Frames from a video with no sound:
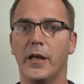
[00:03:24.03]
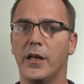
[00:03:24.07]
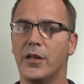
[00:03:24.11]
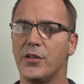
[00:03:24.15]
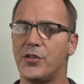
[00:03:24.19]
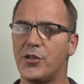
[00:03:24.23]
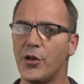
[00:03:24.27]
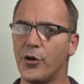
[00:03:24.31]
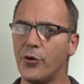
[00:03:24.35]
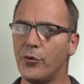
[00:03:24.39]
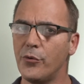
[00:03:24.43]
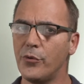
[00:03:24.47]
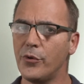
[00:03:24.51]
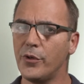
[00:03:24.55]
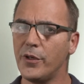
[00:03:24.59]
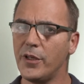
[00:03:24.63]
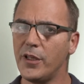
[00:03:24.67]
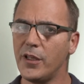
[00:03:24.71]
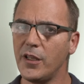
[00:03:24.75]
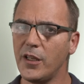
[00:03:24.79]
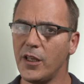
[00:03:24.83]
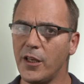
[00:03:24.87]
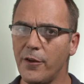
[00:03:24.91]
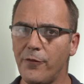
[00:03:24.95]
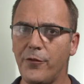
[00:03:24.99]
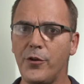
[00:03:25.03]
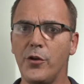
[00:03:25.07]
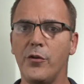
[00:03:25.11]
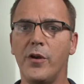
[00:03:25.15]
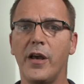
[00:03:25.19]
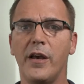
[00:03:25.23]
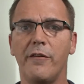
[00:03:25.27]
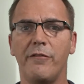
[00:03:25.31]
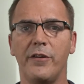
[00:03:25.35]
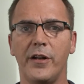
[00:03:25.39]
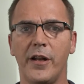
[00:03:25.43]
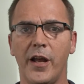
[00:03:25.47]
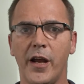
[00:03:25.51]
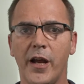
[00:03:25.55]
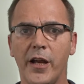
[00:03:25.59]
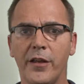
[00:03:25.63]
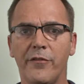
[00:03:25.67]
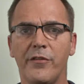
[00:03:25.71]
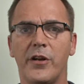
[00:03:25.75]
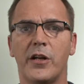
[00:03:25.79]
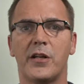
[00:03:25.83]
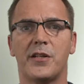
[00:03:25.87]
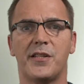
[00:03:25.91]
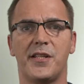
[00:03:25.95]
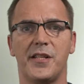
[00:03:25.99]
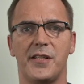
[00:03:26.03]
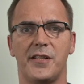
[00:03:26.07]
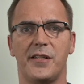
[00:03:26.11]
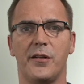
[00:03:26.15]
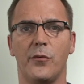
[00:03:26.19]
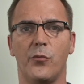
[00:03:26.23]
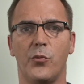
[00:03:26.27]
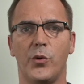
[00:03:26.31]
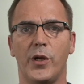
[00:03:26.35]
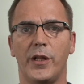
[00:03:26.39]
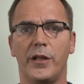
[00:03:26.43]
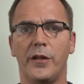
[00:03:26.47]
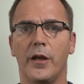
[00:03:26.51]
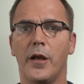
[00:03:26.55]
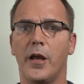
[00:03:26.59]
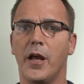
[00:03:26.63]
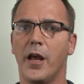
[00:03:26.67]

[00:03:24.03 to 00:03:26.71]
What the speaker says: So if you have an IVR system with